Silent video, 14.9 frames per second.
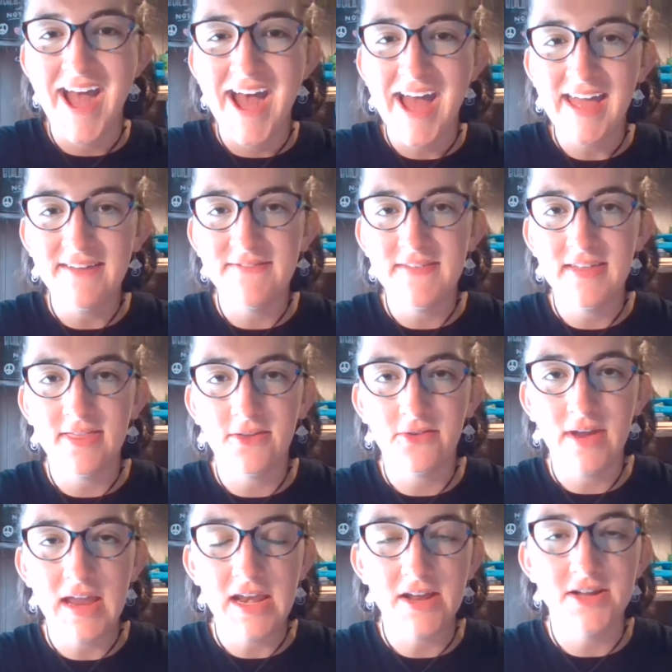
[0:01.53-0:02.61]
Hi, fifth
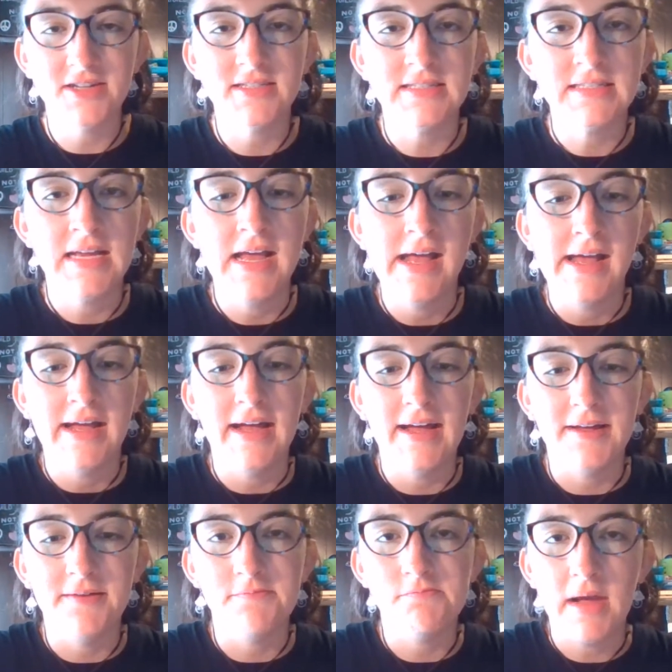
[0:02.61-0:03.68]
graders.
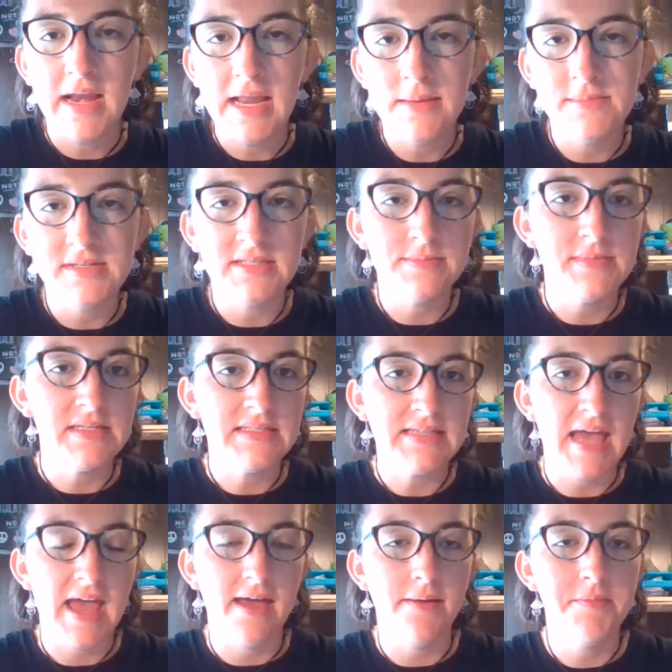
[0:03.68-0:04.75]
My name is Miss
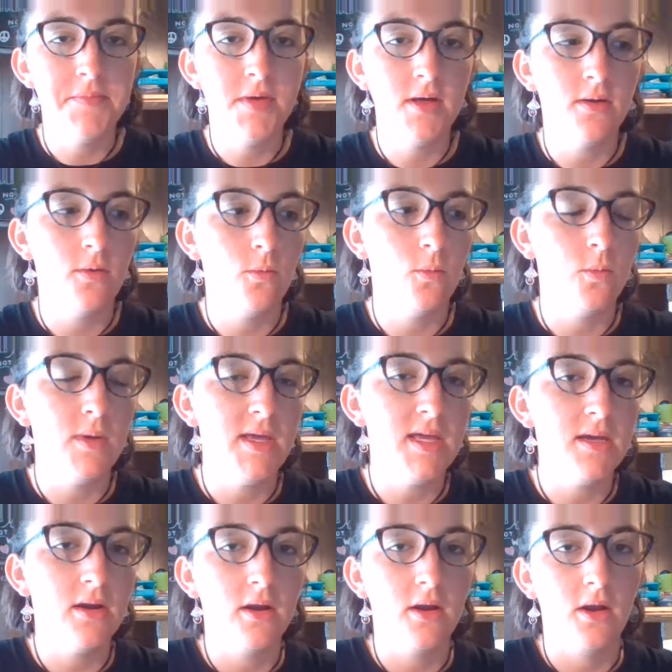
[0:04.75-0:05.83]
M. We
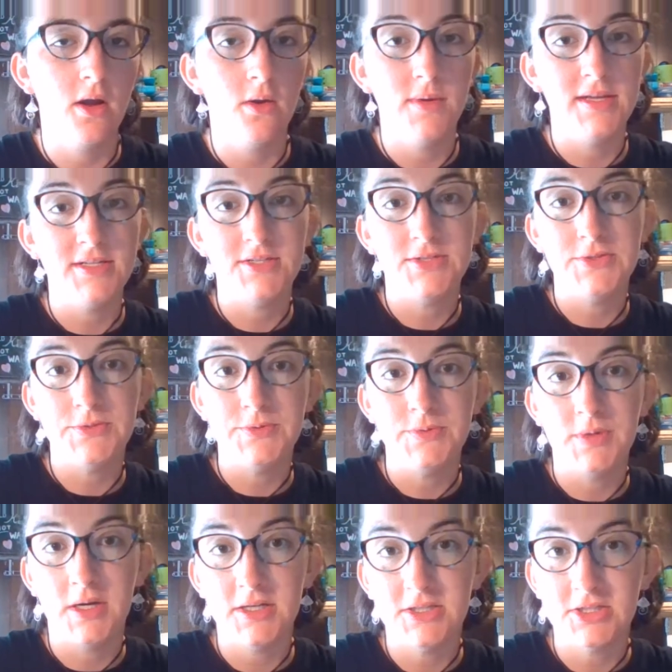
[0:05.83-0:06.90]
are going
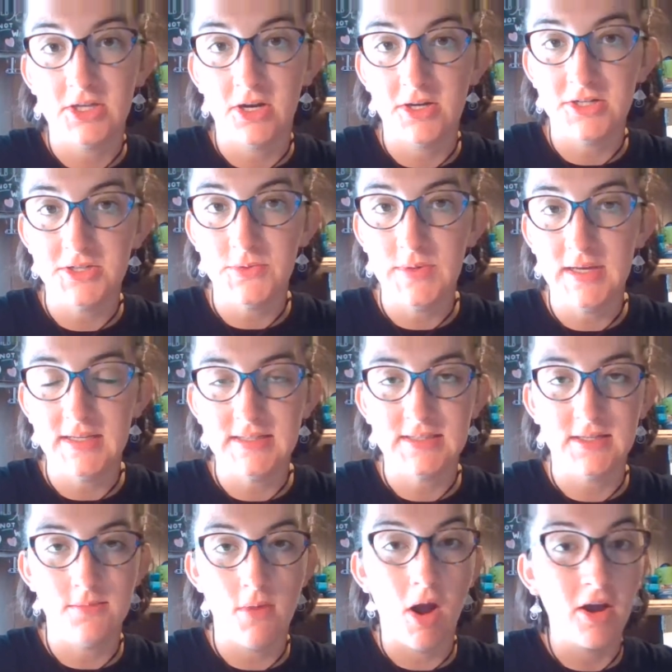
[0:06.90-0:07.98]
to start doing
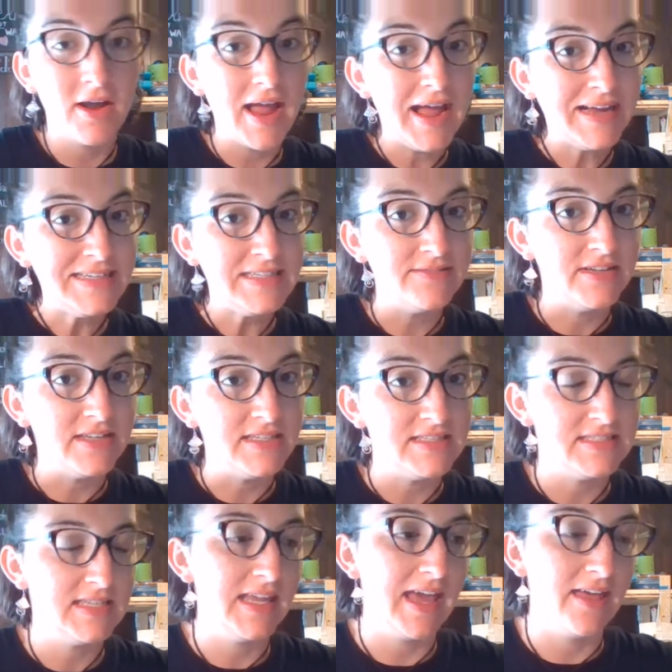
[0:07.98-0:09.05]
some art activities
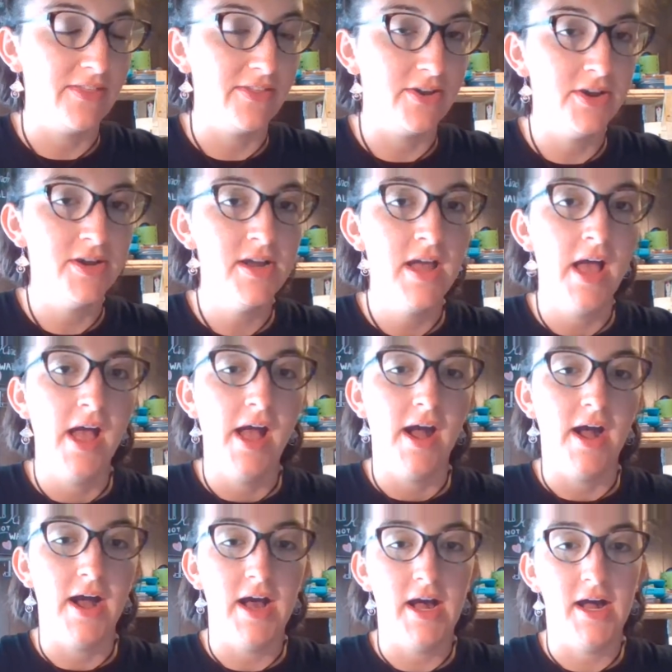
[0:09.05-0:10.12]
together.
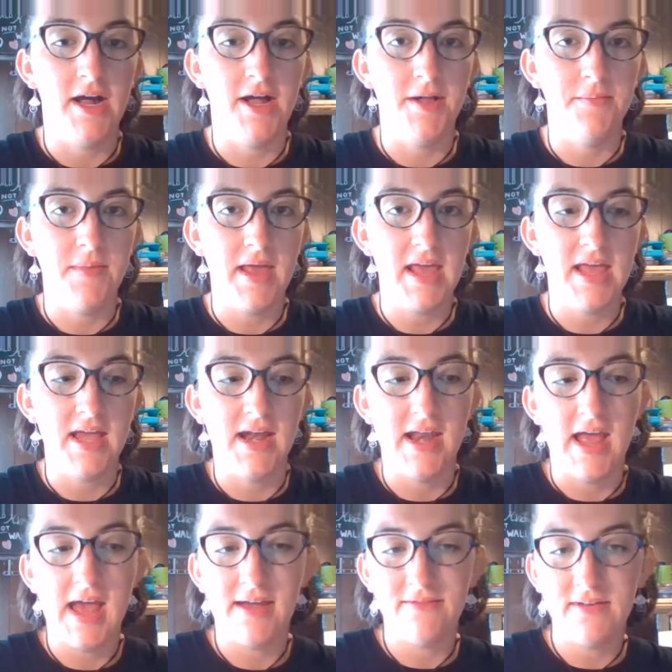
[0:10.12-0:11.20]
And
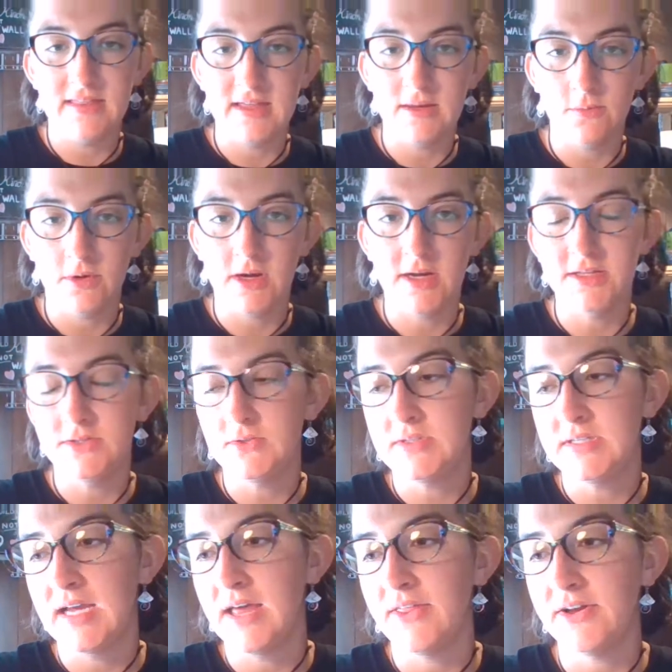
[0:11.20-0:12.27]
everything we're going to do
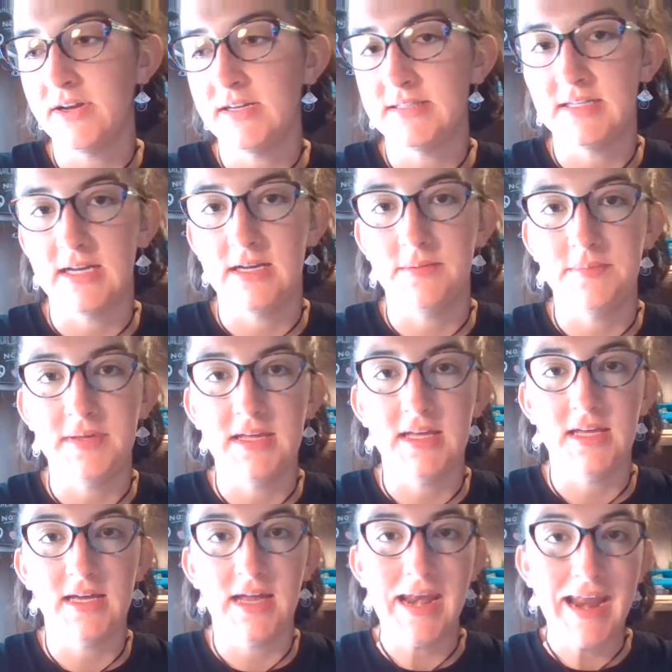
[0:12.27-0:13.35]
together is going to
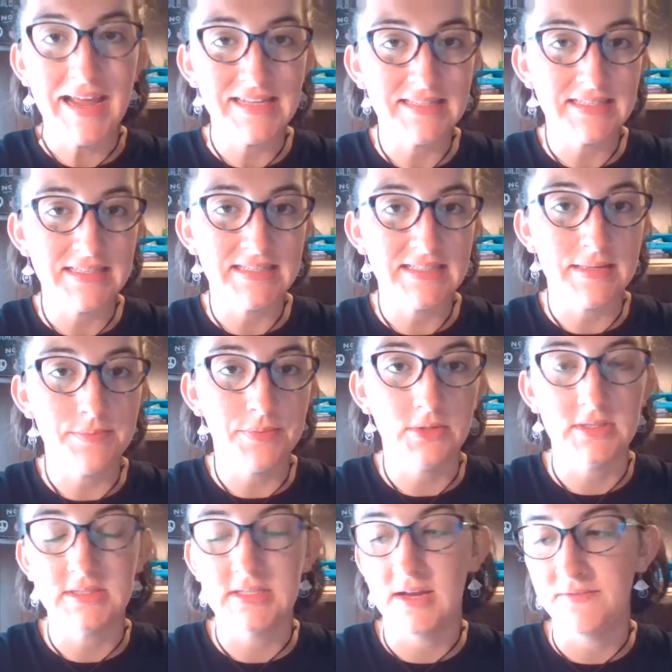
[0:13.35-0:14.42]
be nice and simple
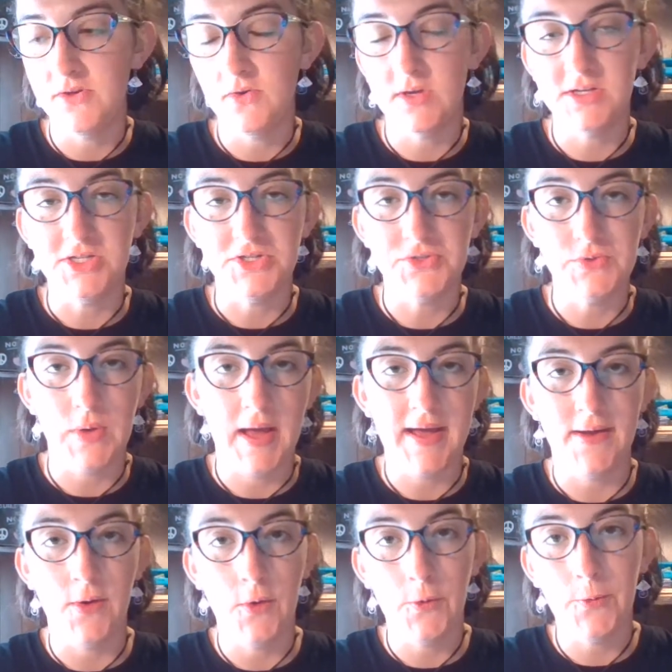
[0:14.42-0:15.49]
stuff you can do
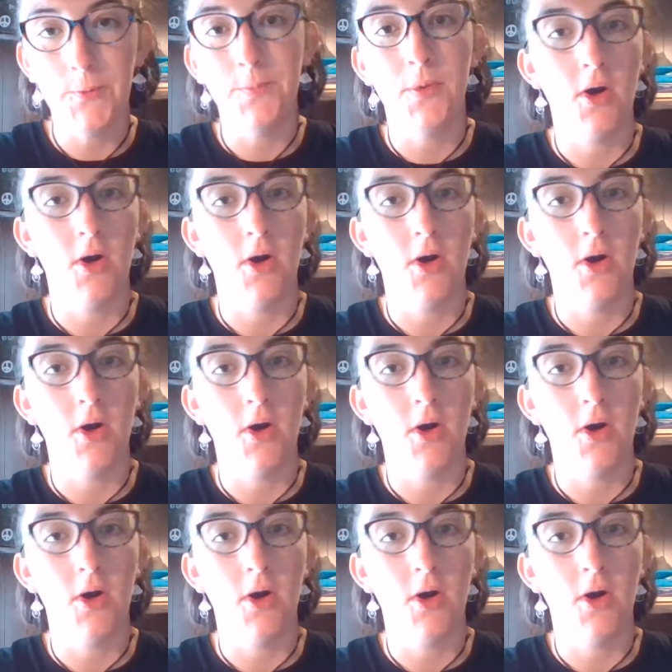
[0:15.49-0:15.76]
at home.